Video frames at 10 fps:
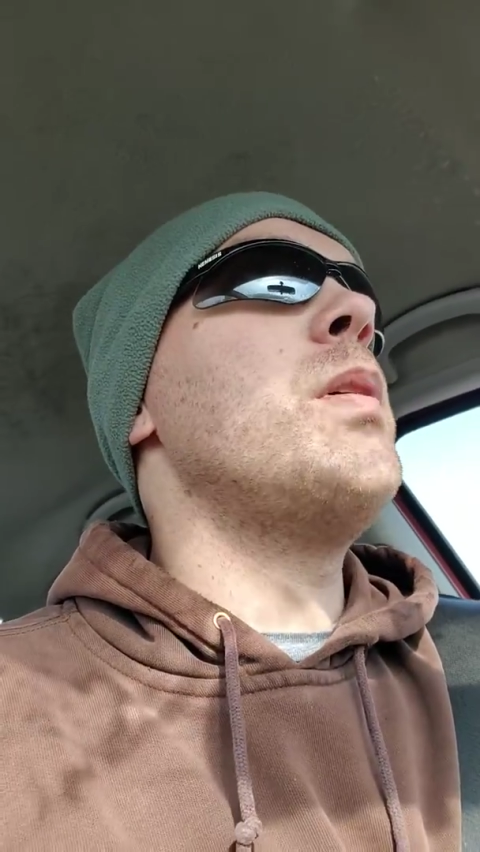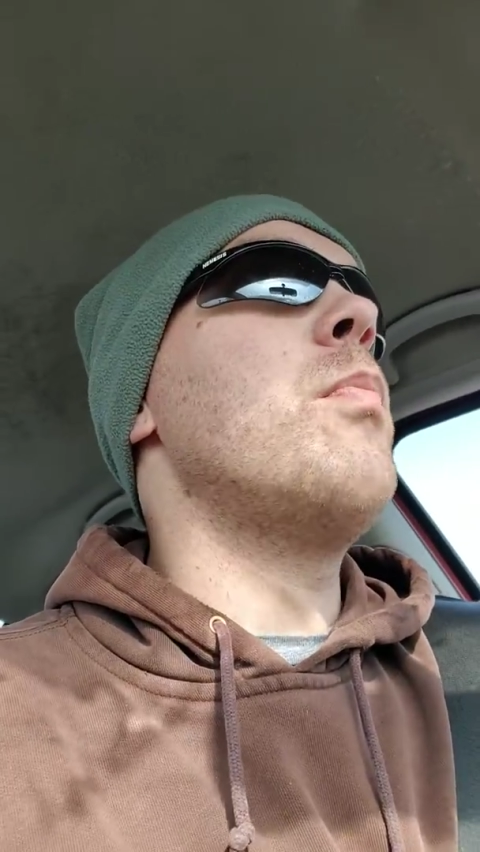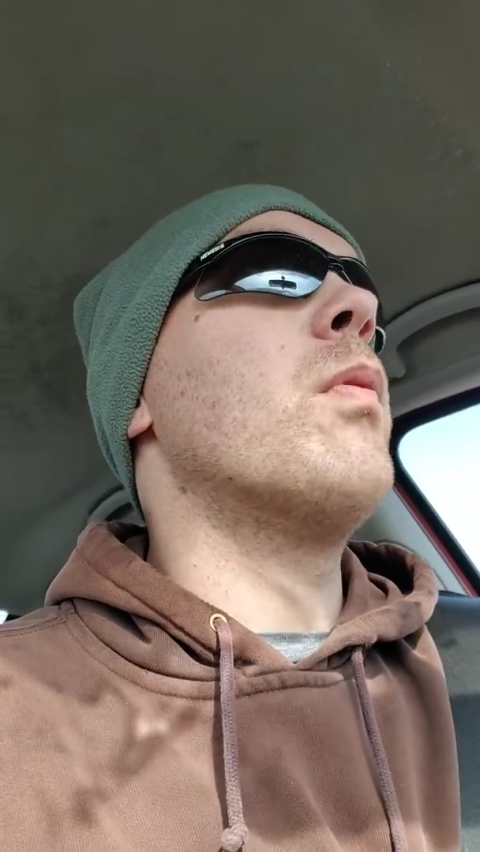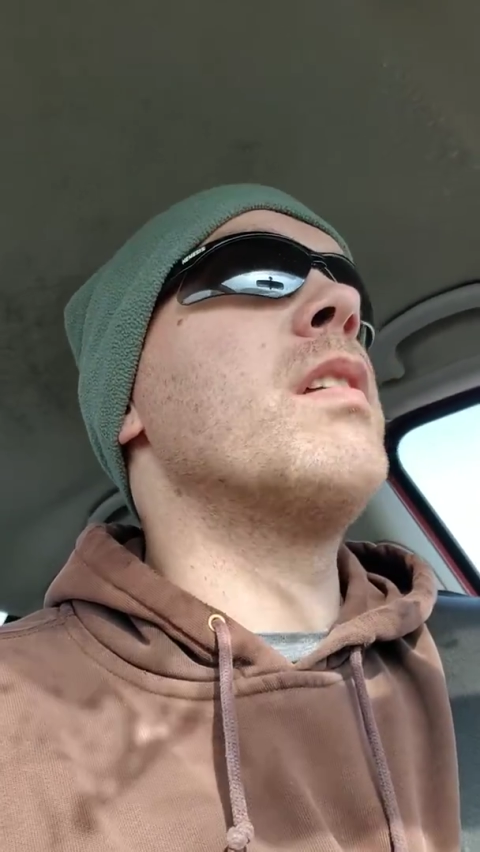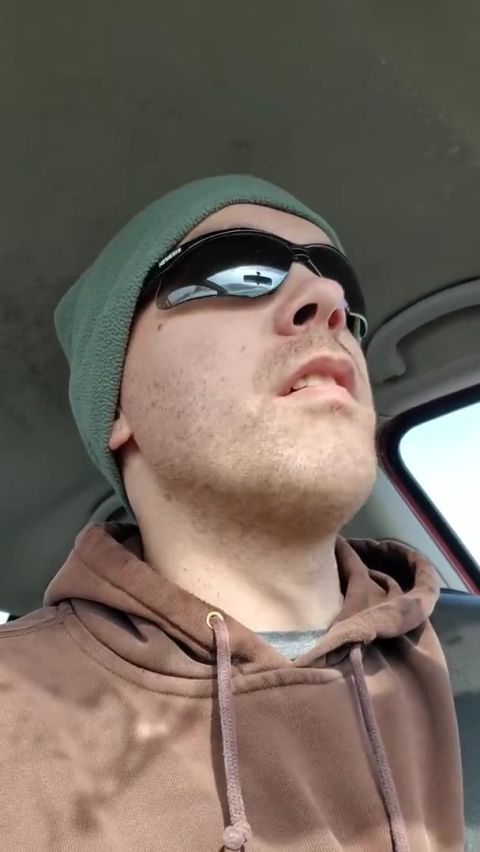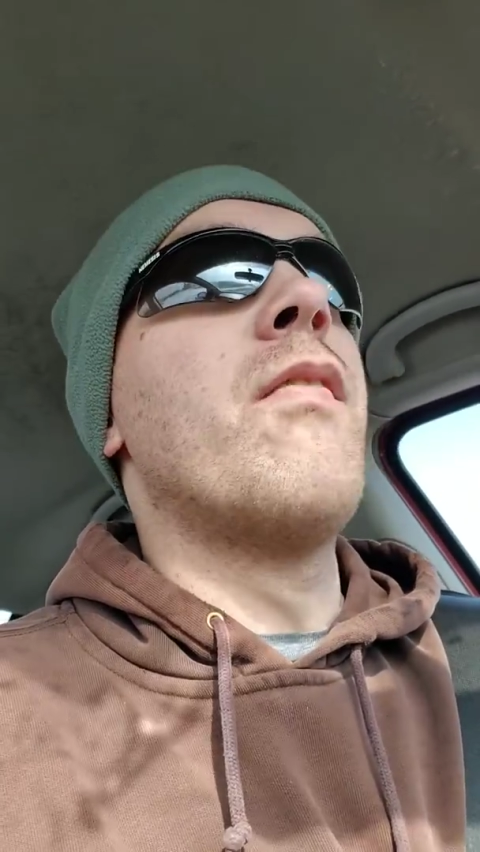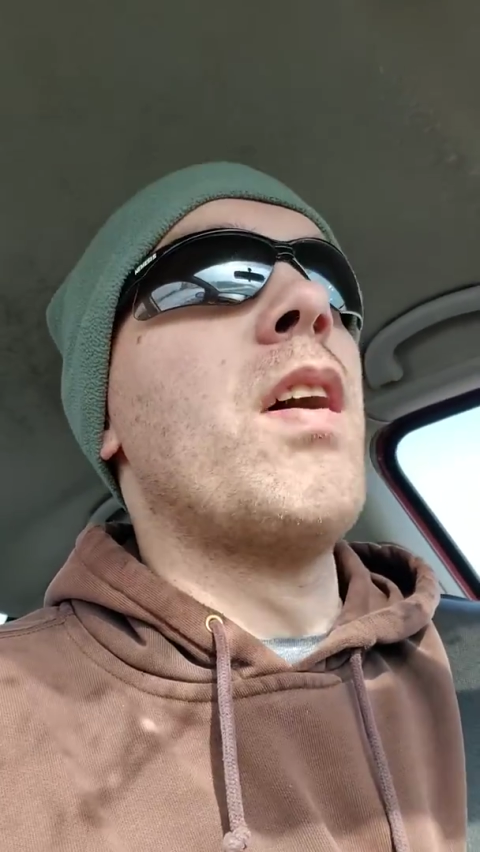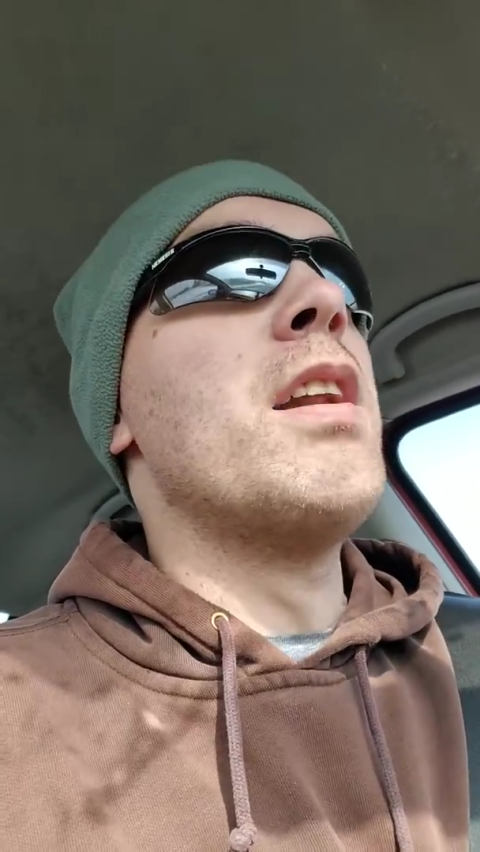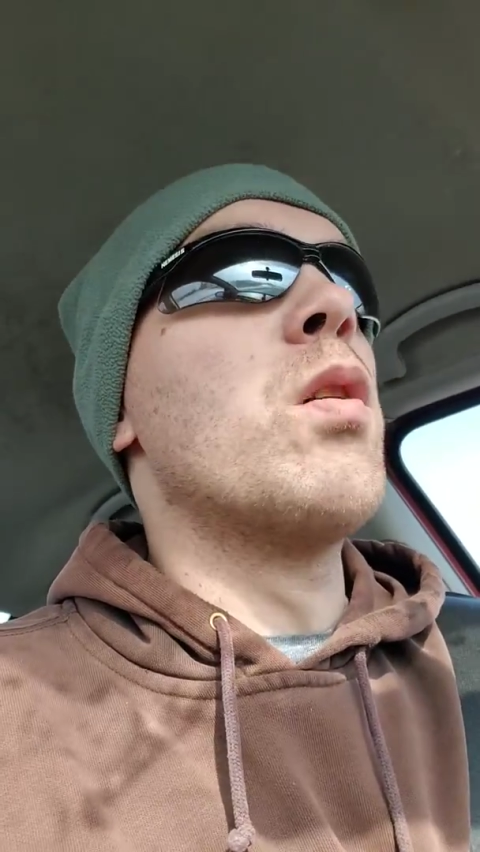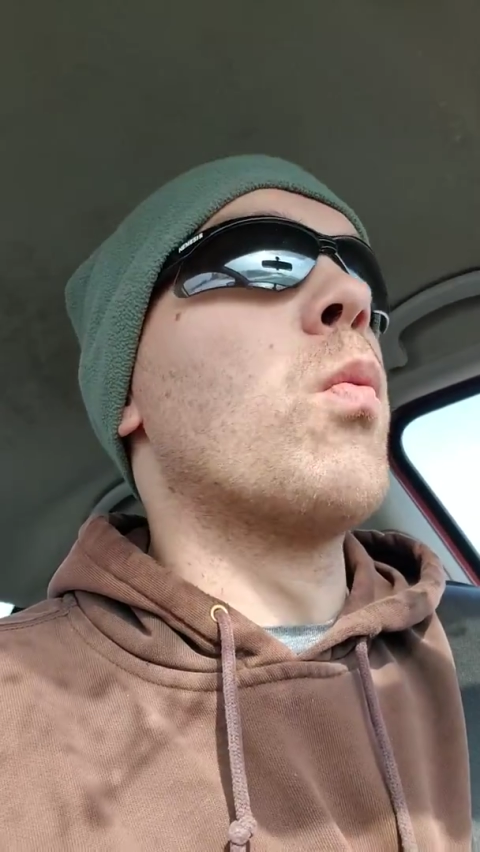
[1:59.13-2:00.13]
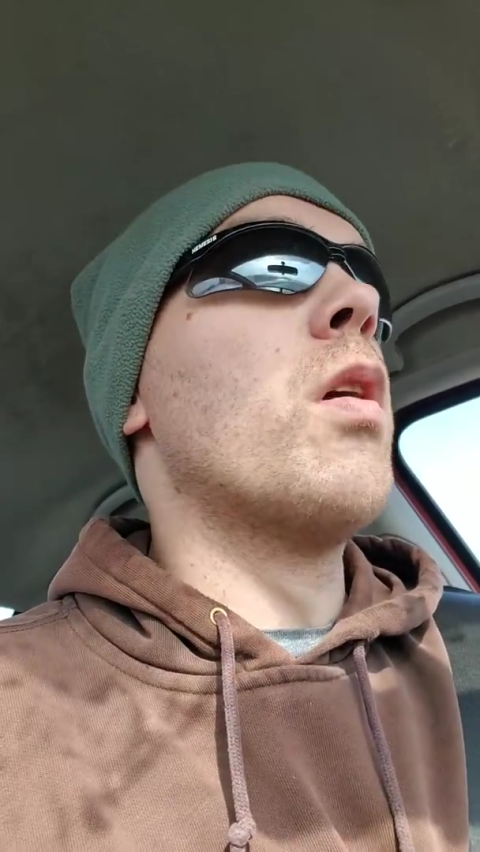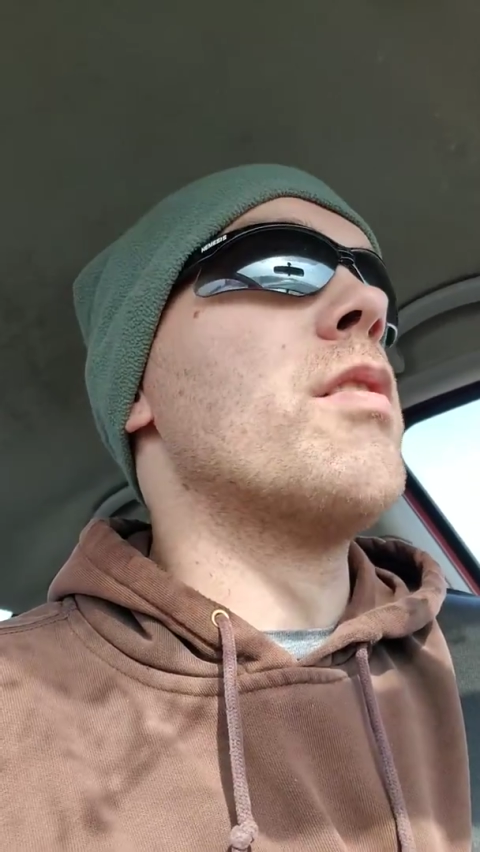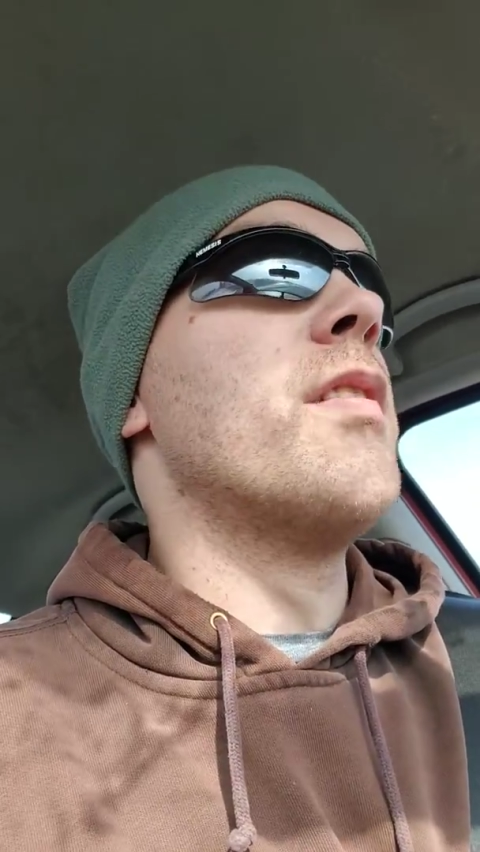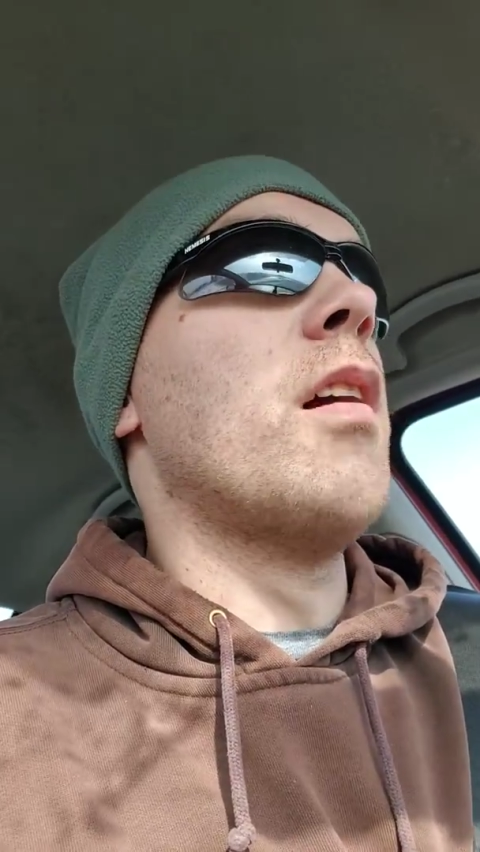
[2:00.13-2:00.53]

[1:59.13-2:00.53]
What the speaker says: people can define your words,